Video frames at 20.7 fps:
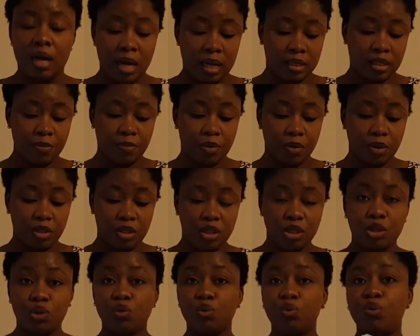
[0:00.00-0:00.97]

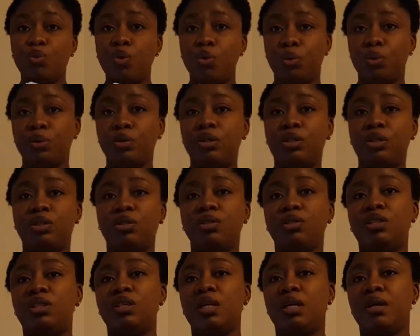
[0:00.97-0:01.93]
Antibodies would
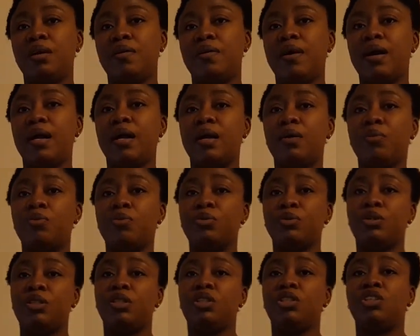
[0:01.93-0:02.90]

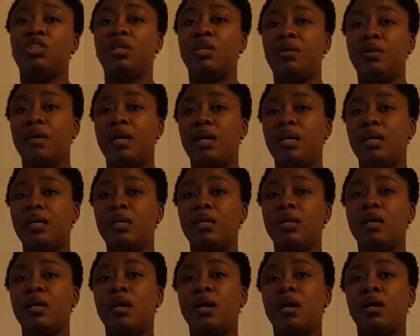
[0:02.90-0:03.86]
in
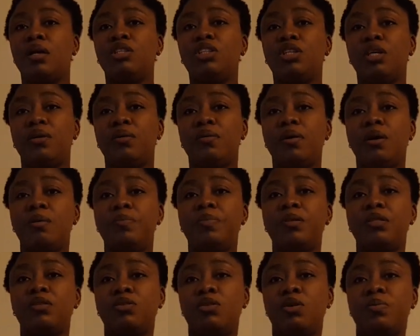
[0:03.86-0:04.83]
general be
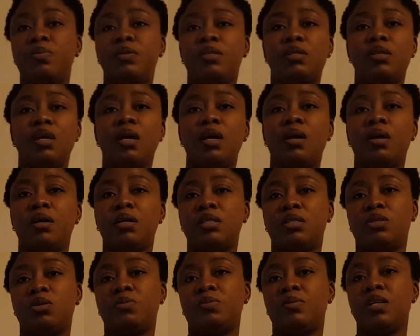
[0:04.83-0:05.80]

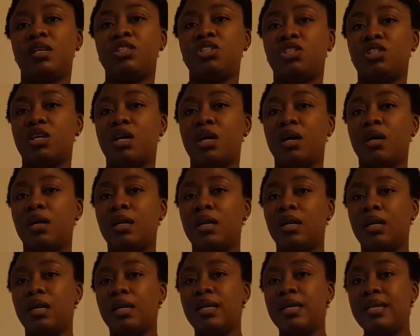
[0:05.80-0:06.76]

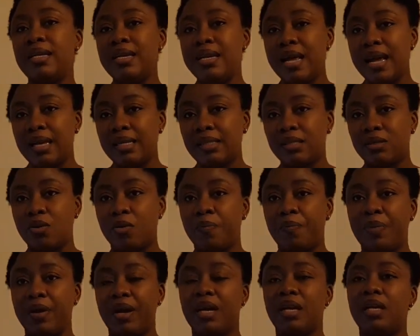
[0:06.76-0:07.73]
substantial less
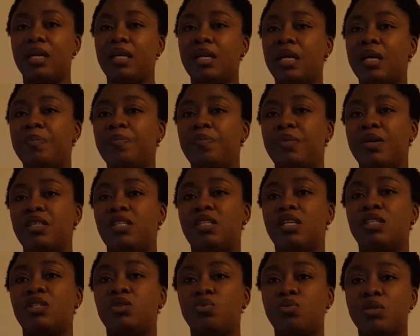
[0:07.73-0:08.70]
compelling in
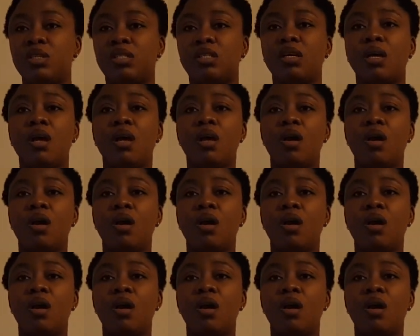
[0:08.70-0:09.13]
patients with